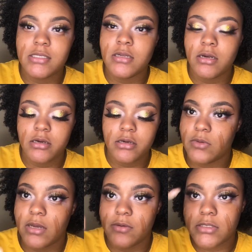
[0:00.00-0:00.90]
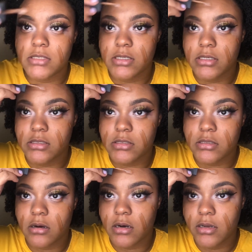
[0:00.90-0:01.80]
darker. When I went to
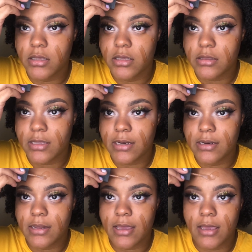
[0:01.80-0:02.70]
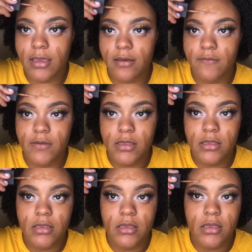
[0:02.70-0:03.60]
Target, they didn't have
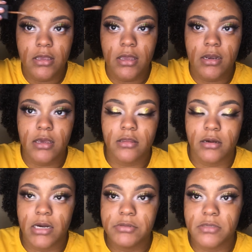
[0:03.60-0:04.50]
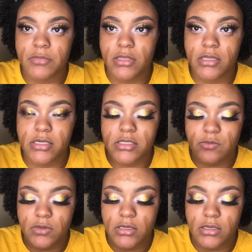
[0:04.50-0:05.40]
any other option but this
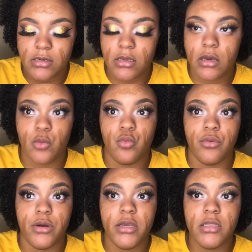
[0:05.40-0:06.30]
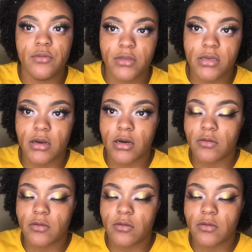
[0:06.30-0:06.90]
one, a really dark